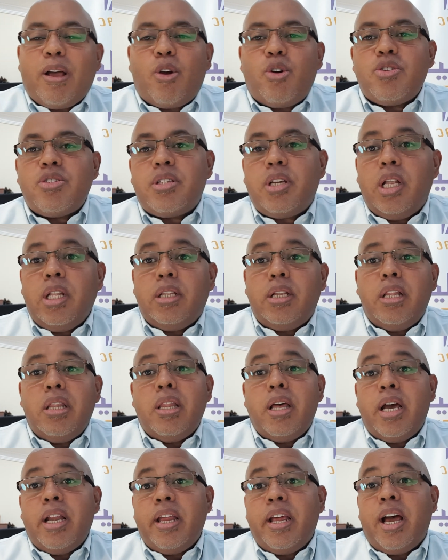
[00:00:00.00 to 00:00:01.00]
consultant
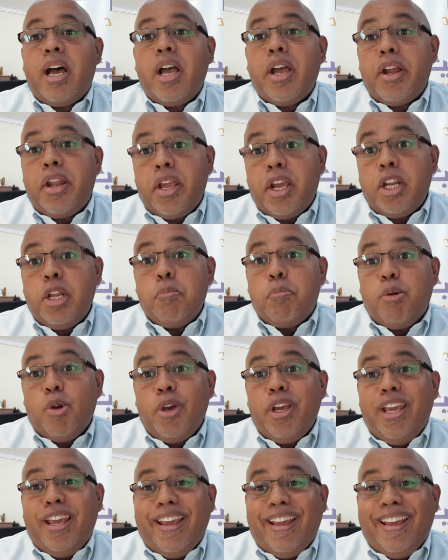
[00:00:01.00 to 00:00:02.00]
than hiring an
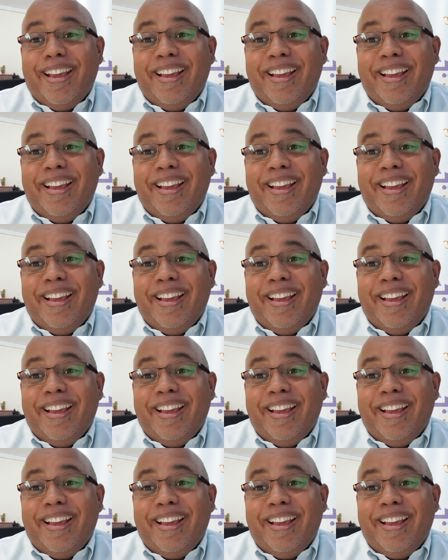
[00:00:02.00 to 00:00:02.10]
employee.